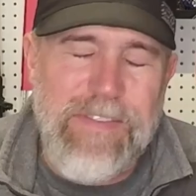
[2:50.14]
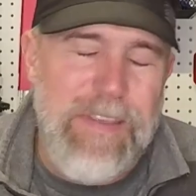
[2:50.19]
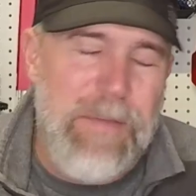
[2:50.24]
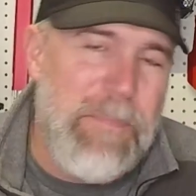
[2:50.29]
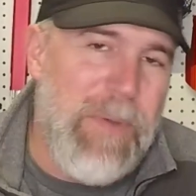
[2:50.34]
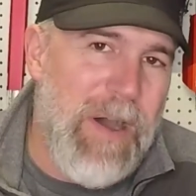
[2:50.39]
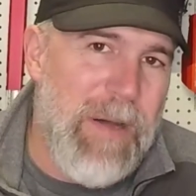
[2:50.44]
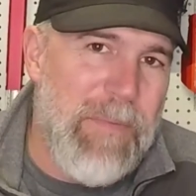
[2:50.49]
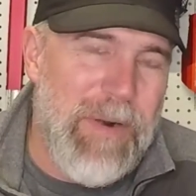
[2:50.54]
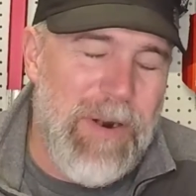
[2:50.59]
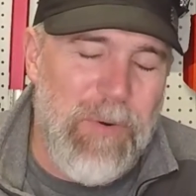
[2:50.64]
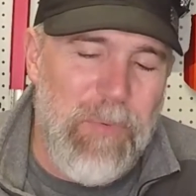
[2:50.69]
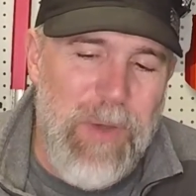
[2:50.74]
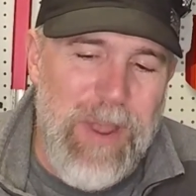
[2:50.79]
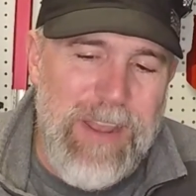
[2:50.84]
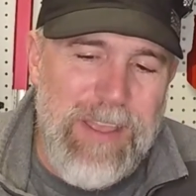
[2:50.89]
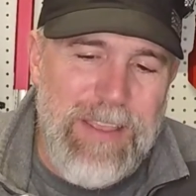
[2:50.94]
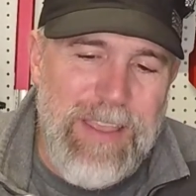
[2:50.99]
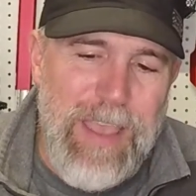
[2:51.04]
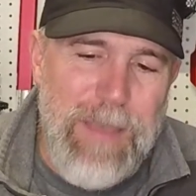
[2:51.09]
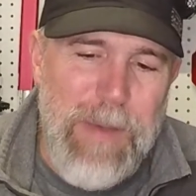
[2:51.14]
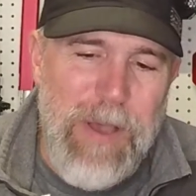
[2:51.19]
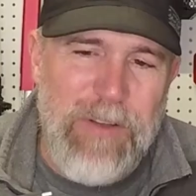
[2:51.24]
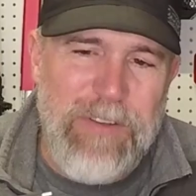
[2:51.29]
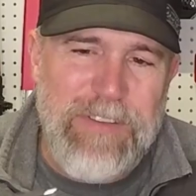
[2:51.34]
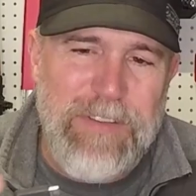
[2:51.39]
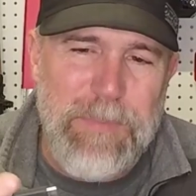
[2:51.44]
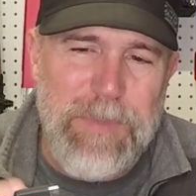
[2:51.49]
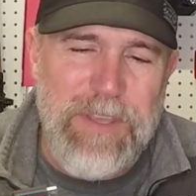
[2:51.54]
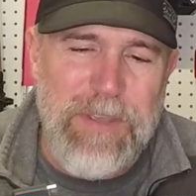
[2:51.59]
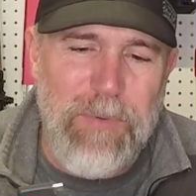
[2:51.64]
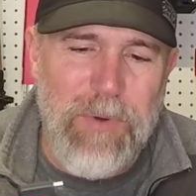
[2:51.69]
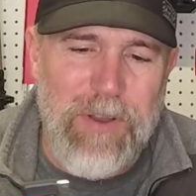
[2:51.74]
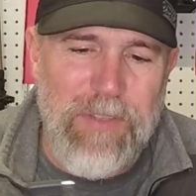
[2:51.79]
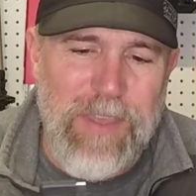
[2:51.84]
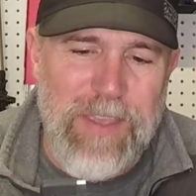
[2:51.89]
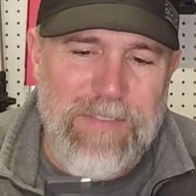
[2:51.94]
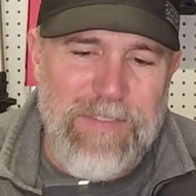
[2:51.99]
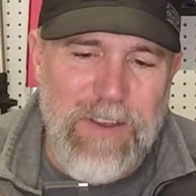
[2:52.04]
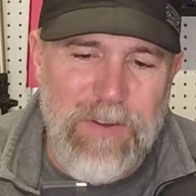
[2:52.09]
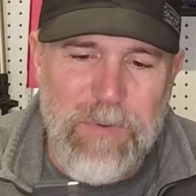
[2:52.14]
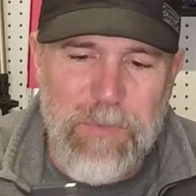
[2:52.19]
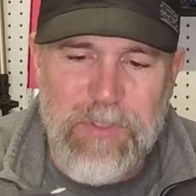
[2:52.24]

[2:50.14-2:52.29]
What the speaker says: the bummer. When it came out to be where they started